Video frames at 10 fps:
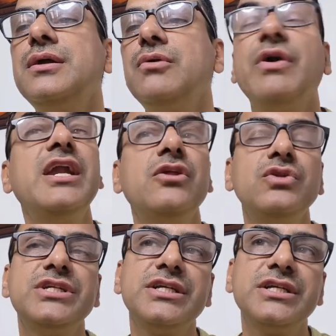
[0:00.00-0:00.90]
Why
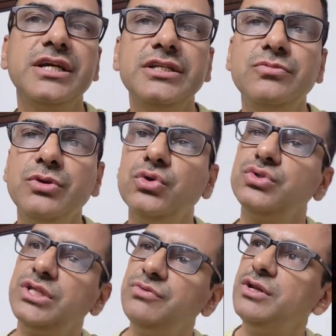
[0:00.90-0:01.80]
adolescent girls? Because
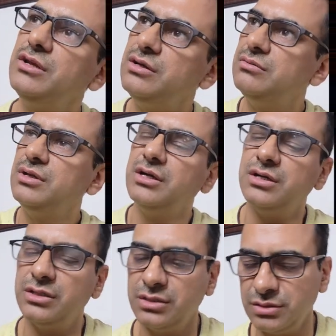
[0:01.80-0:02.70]
they
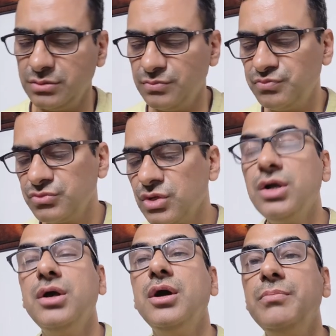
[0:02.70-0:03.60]
will
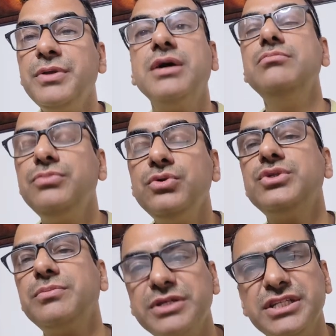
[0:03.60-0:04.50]
become
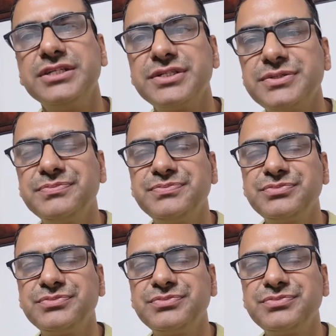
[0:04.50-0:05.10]
future mothers.